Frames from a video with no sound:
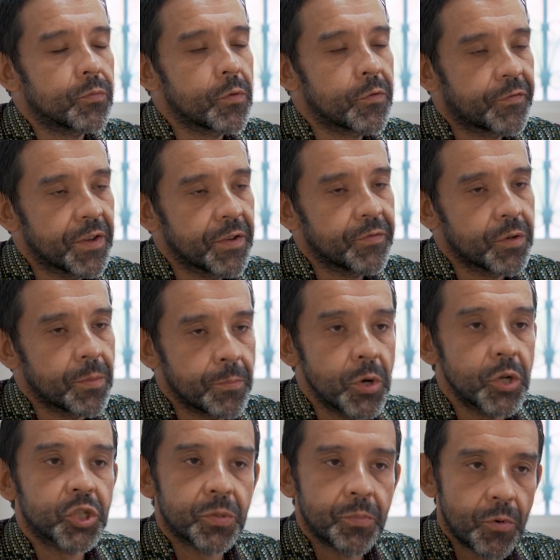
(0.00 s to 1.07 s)
would favor
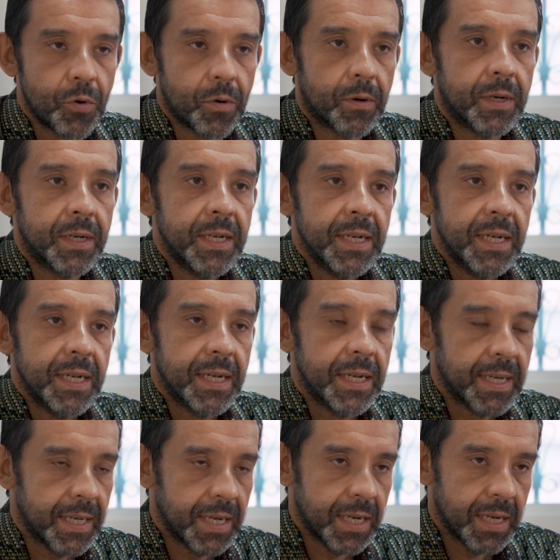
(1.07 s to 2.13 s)
much more uh, uh,
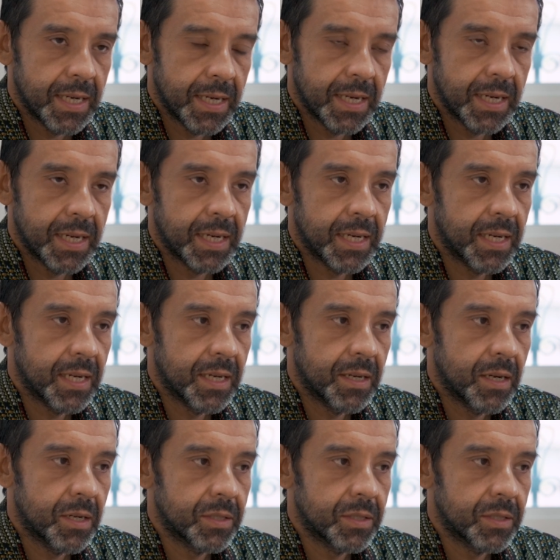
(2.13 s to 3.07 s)
uh,